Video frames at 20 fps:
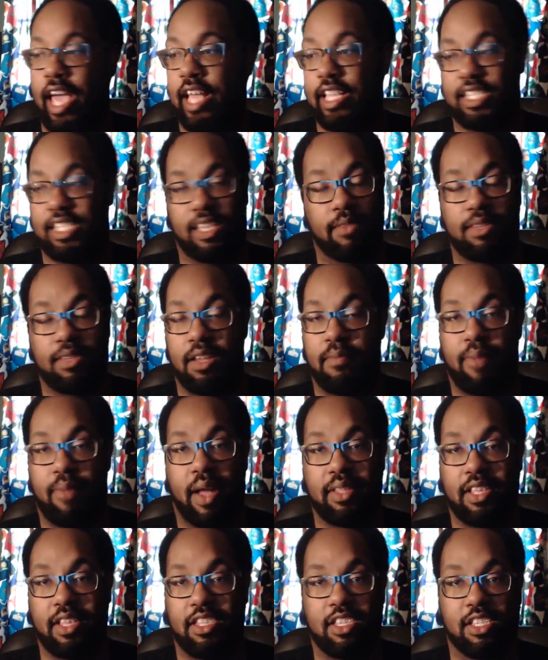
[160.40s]
And something
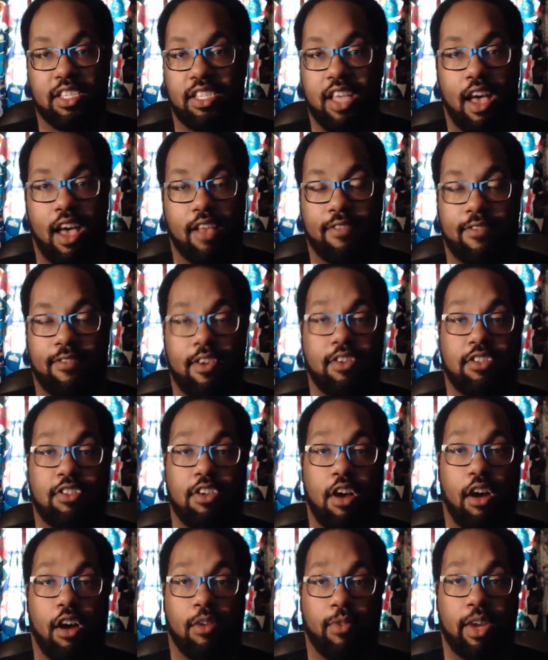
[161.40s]
about that just sounds
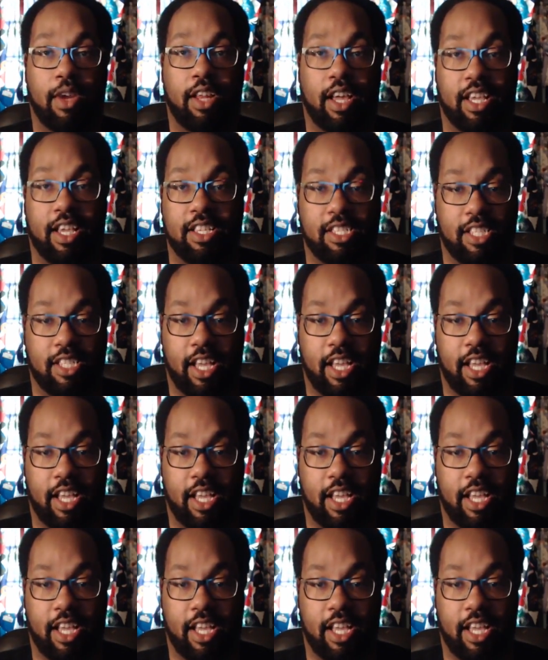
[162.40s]
fishy already.